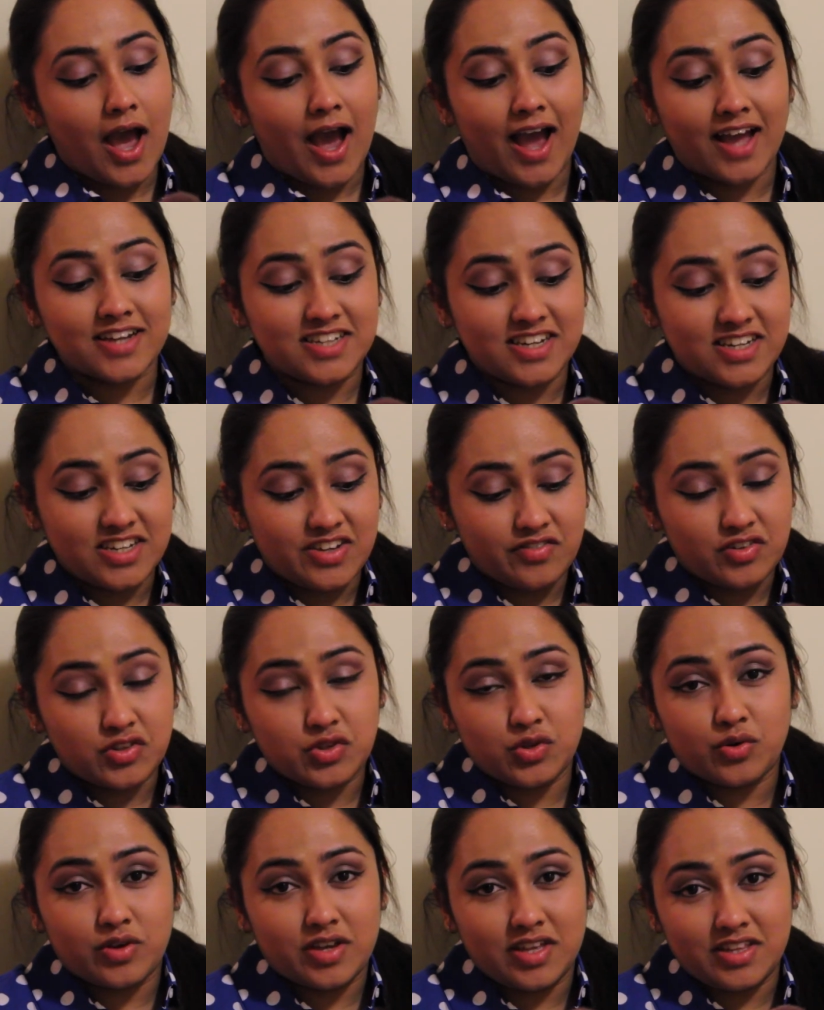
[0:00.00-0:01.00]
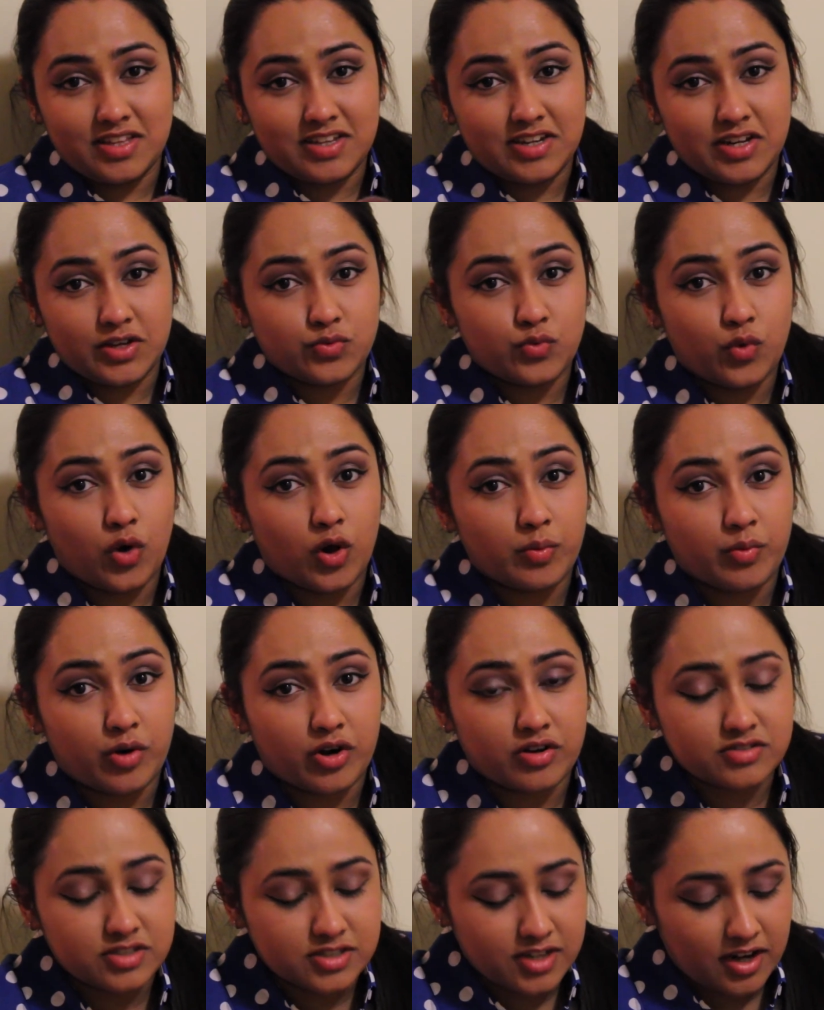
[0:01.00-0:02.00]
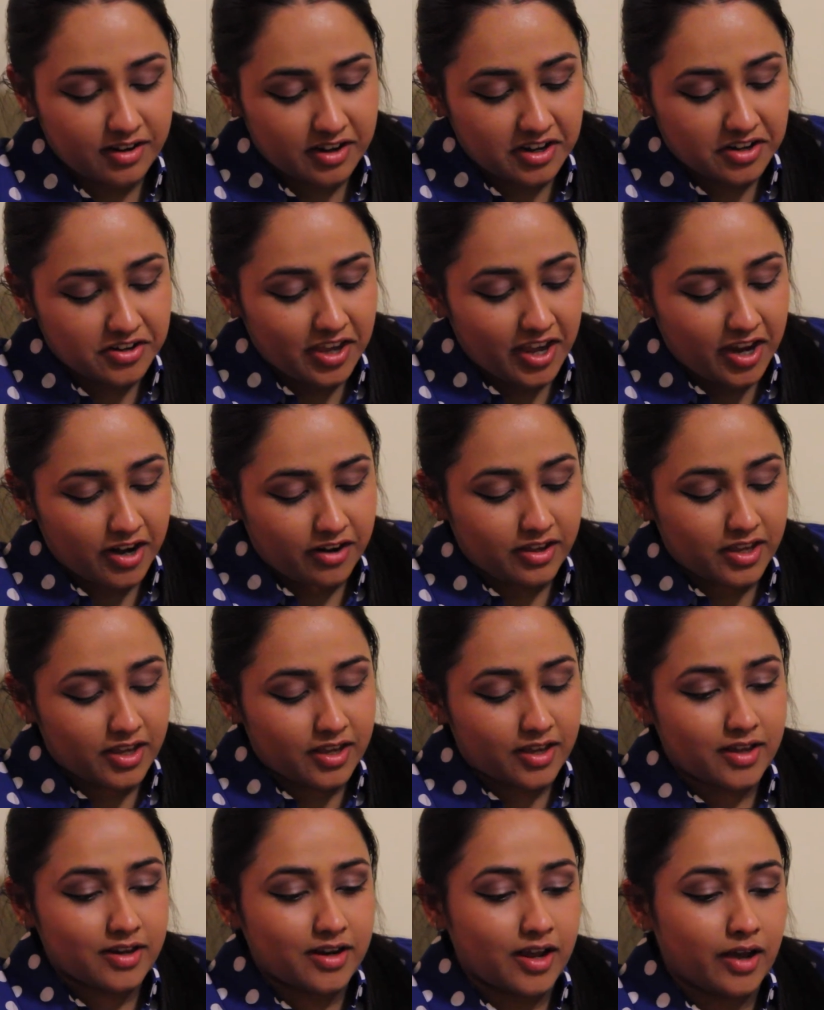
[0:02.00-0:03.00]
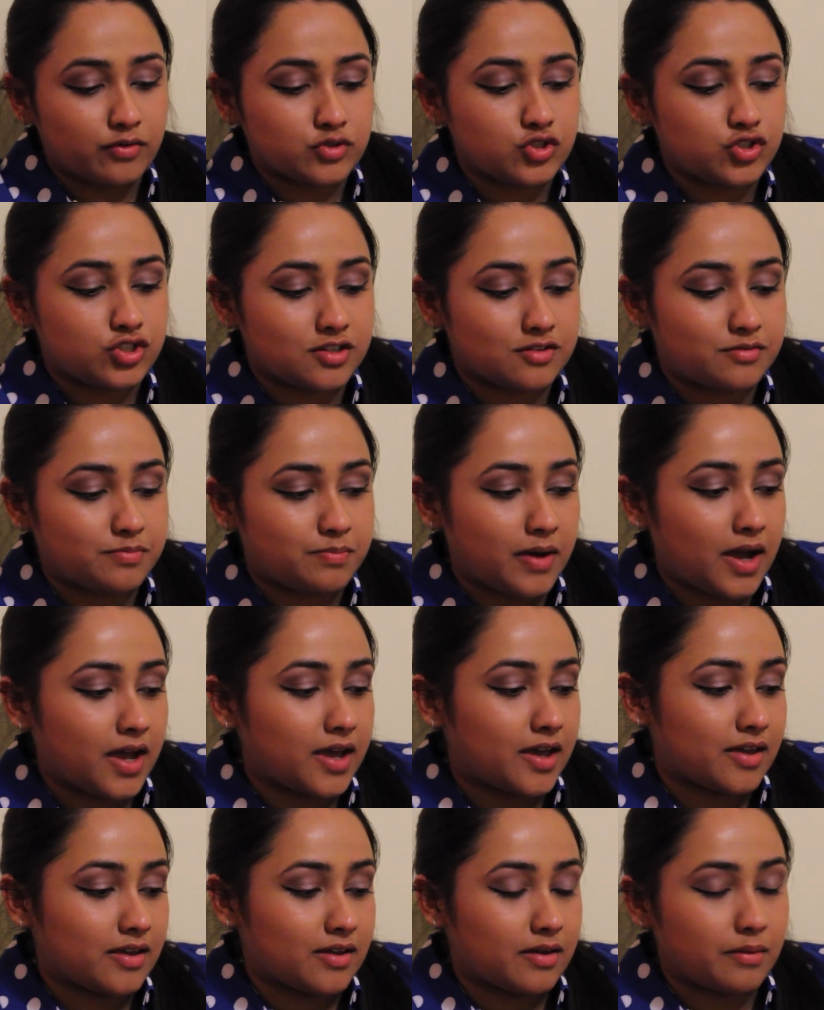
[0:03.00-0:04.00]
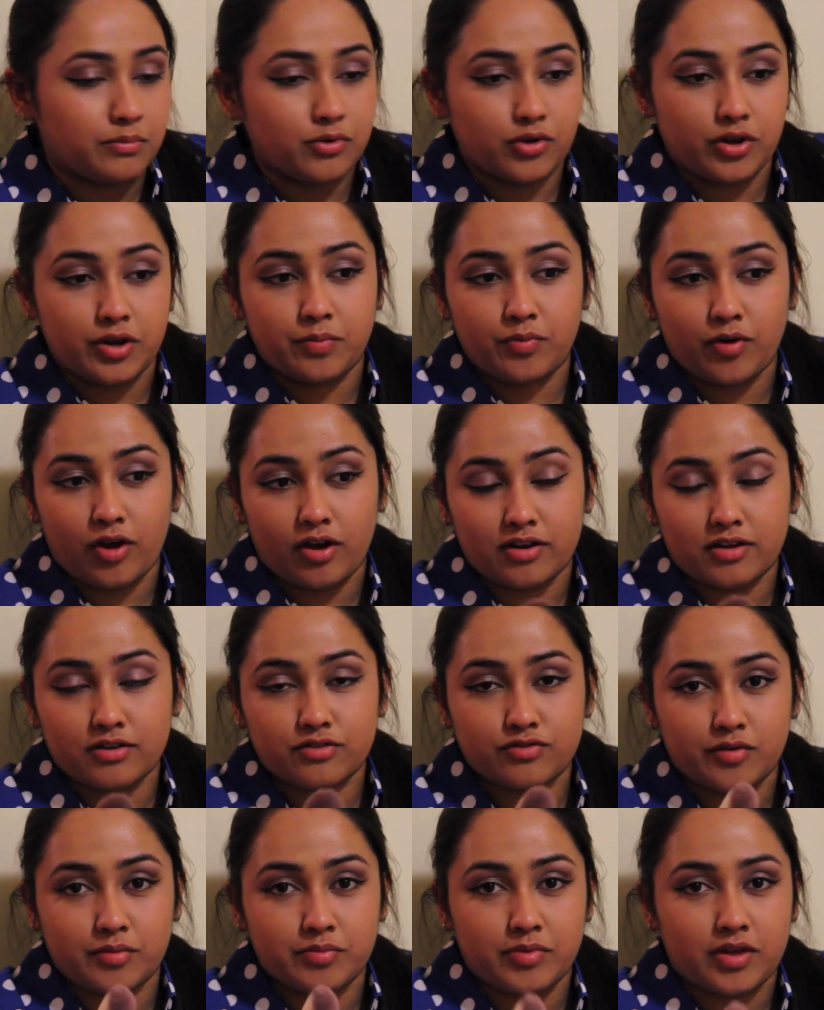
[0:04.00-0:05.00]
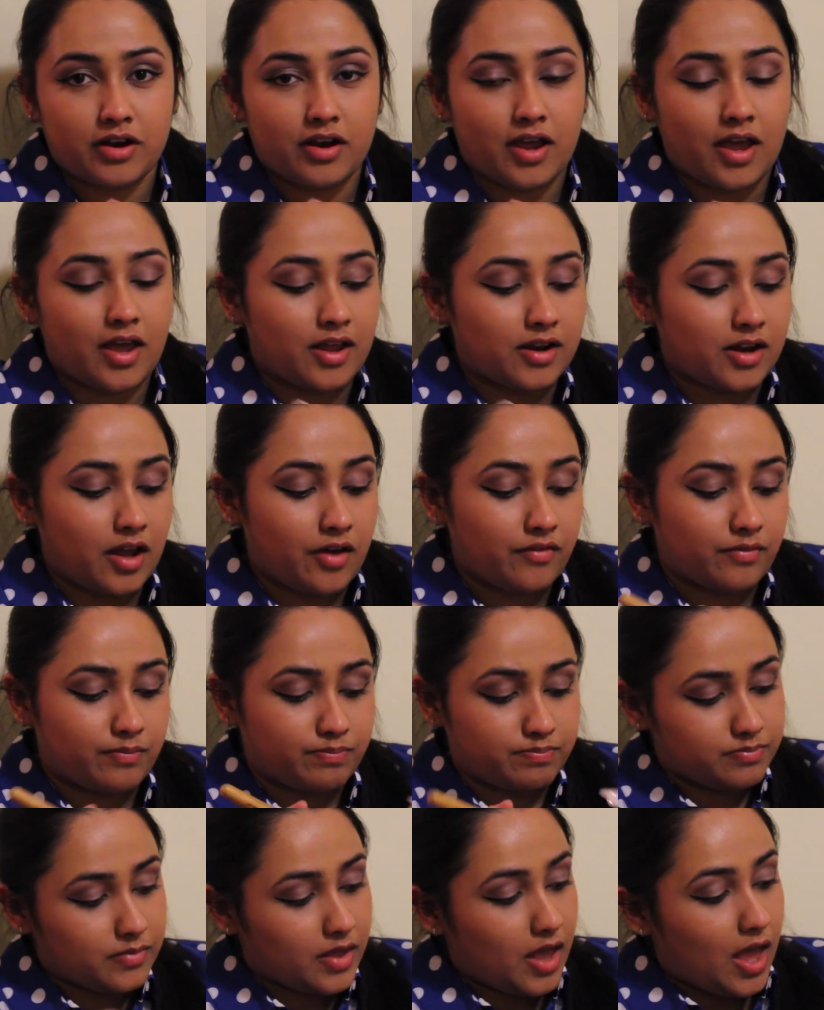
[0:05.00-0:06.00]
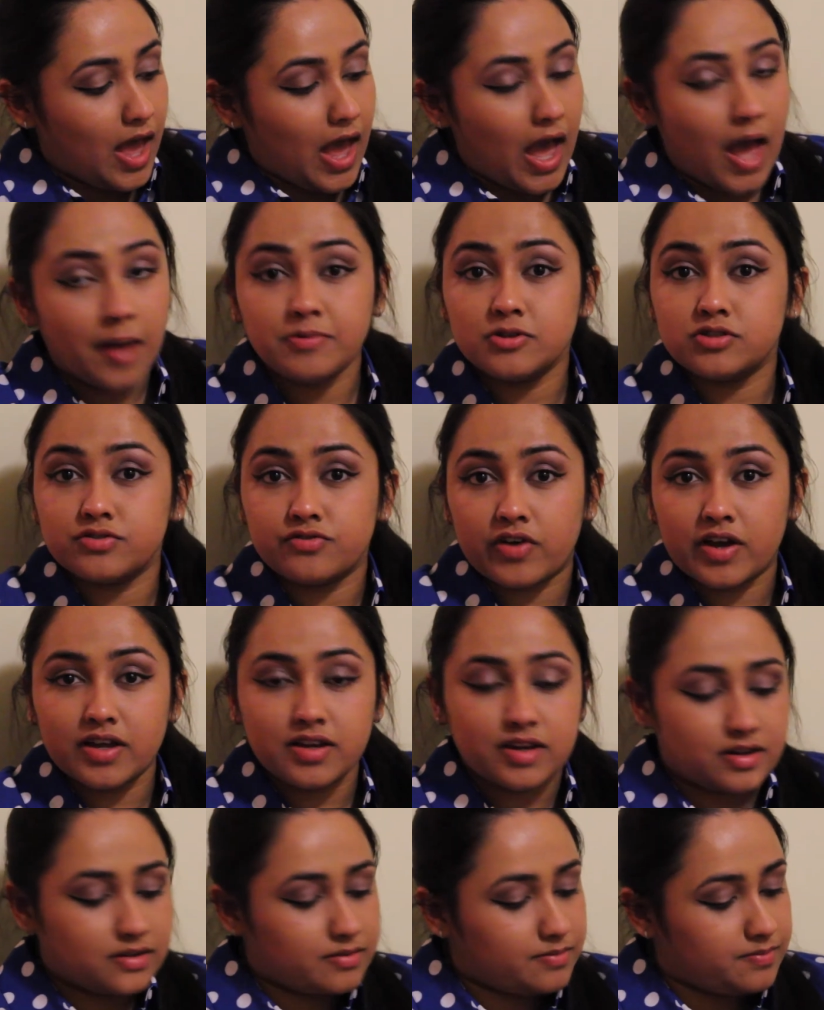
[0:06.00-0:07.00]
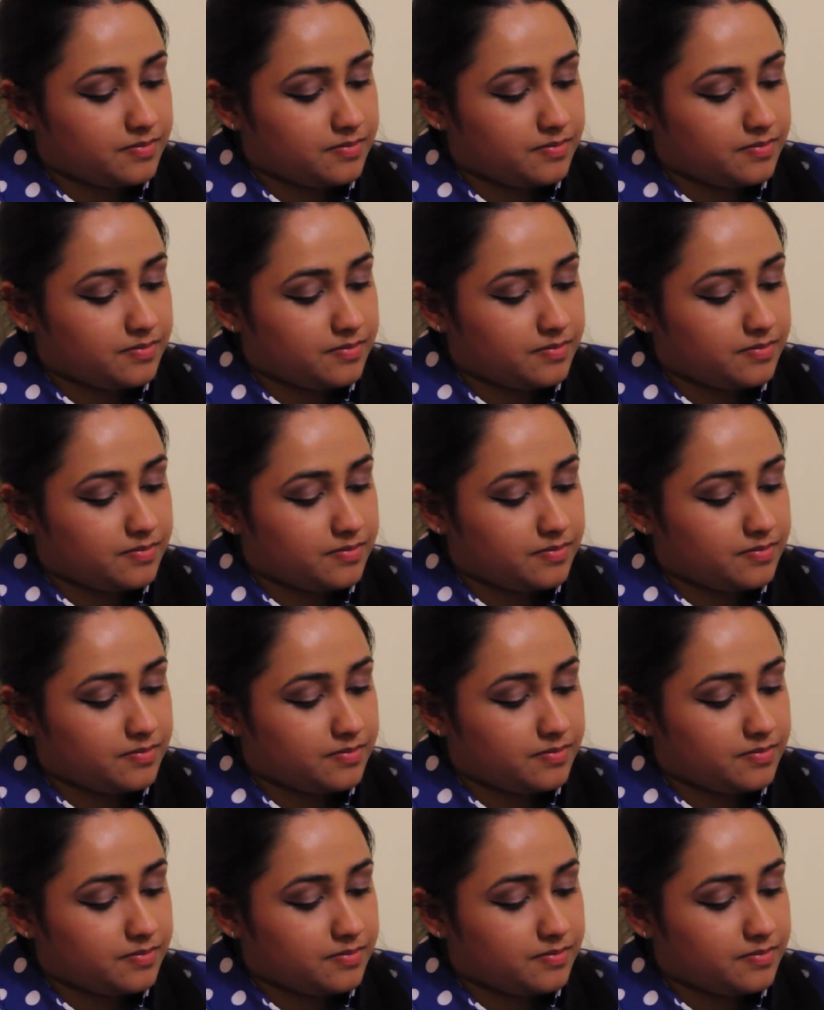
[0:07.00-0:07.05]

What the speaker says: I didn't even know Canadian Walmart started carrying it. I was just buying beauty products from there, and I happened to find it.